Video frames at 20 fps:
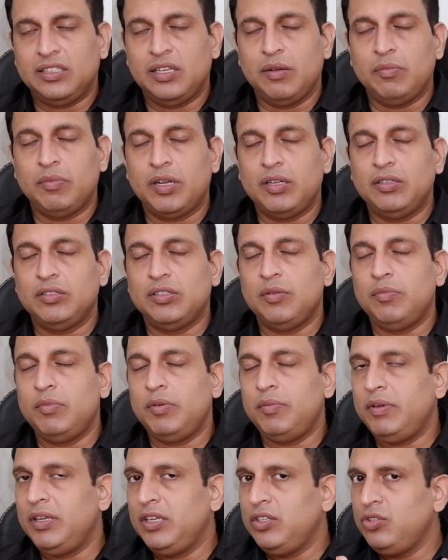sometimes there
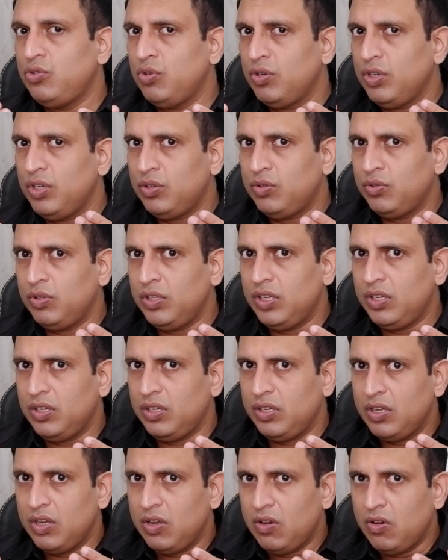may be injury to
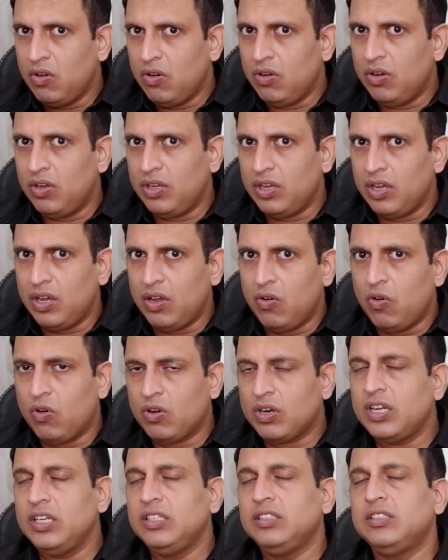the
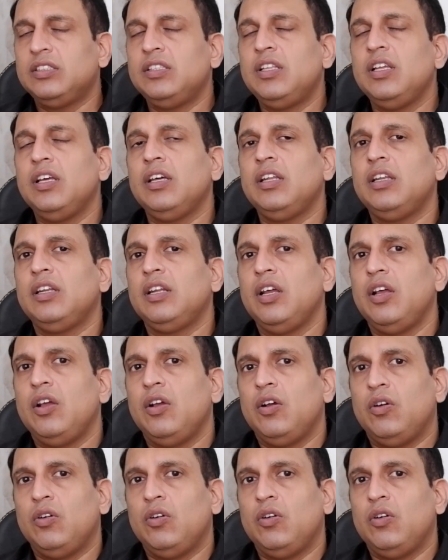organs there,